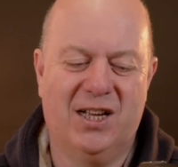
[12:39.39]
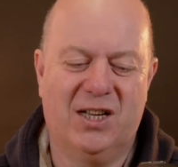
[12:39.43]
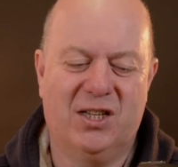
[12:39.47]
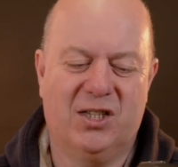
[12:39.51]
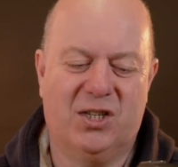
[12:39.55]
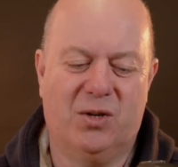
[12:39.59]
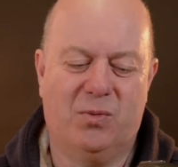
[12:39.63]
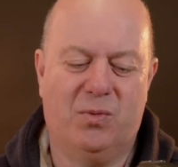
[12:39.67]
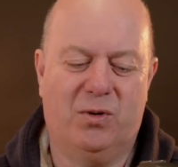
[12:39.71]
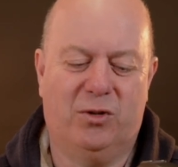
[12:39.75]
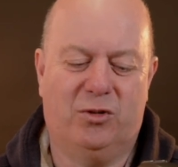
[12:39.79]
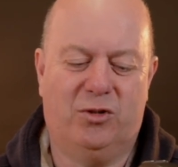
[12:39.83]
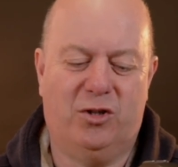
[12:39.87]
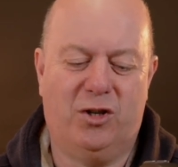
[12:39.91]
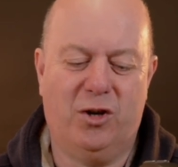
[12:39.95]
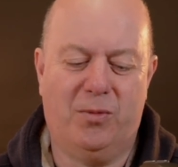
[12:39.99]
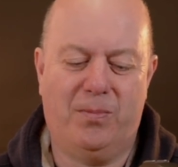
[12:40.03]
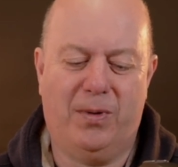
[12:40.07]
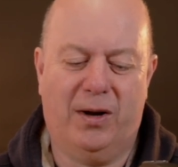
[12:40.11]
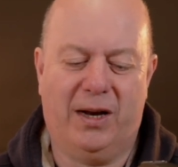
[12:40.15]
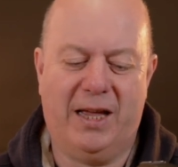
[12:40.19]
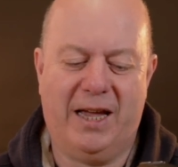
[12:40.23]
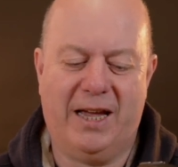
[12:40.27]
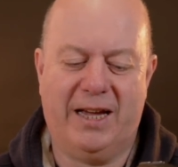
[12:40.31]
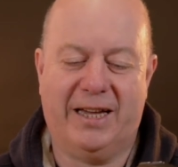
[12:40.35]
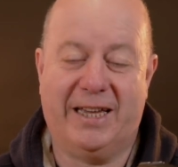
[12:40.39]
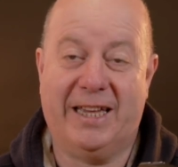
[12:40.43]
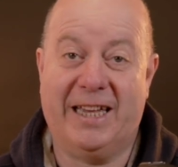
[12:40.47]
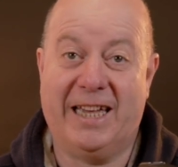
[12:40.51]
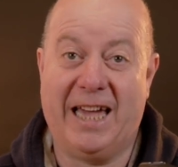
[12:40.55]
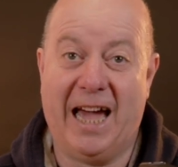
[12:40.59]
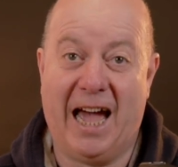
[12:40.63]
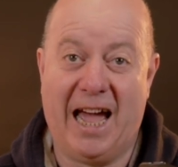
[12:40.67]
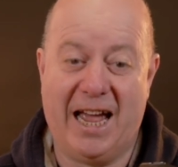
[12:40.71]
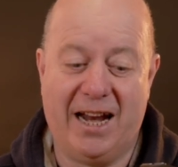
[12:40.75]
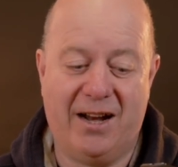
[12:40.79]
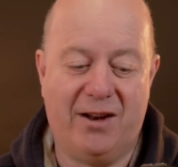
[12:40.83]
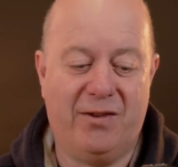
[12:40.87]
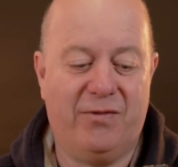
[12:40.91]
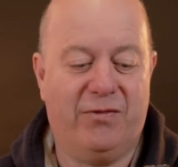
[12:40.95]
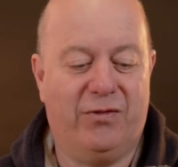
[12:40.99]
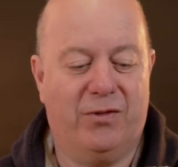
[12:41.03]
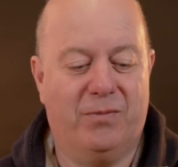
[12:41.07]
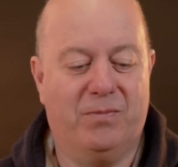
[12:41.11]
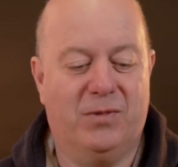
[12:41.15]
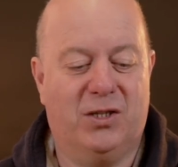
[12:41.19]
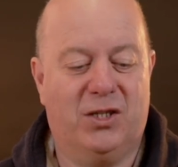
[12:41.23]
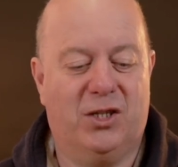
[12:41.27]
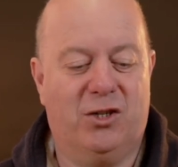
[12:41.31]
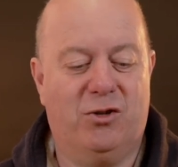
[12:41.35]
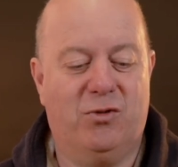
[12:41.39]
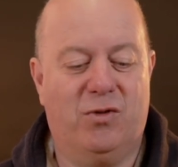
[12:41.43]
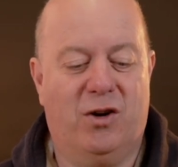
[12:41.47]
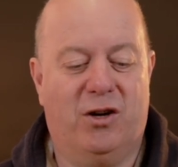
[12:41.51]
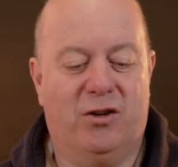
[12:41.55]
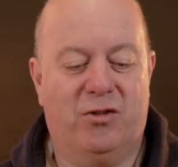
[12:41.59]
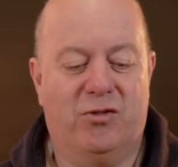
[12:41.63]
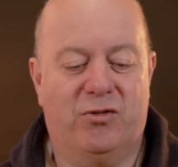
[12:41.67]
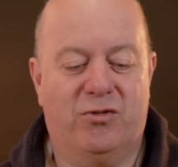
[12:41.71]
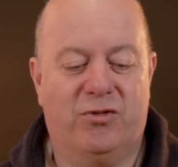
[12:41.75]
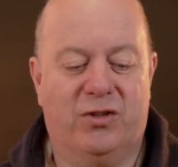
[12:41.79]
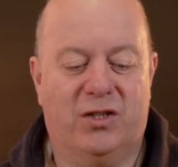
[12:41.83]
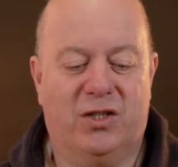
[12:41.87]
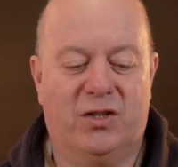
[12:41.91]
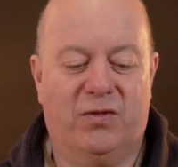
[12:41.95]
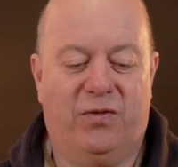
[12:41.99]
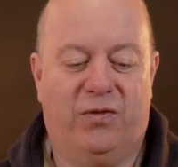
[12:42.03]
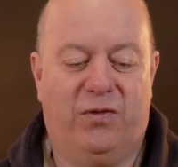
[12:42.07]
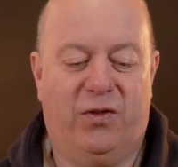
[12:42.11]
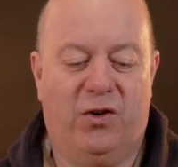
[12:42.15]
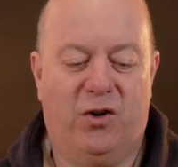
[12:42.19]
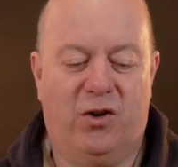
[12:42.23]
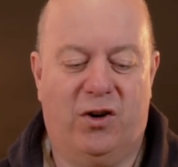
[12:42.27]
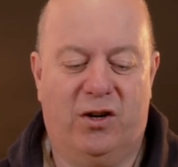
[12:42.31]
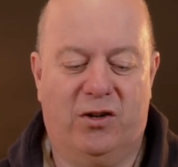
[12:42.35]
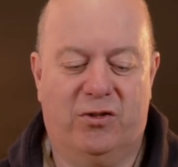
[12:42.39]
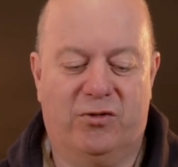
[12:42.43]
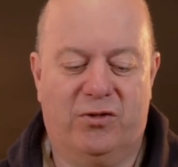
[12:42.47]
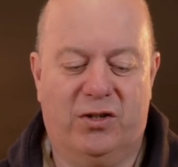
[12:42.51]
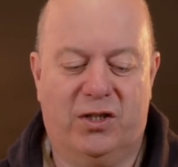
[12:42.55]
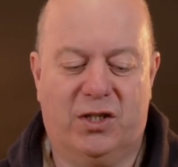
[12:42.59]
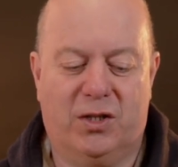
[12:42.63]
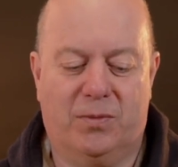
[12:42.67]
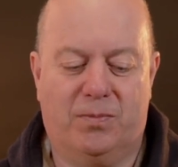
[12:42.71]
So we'll double it again from 200 to 400.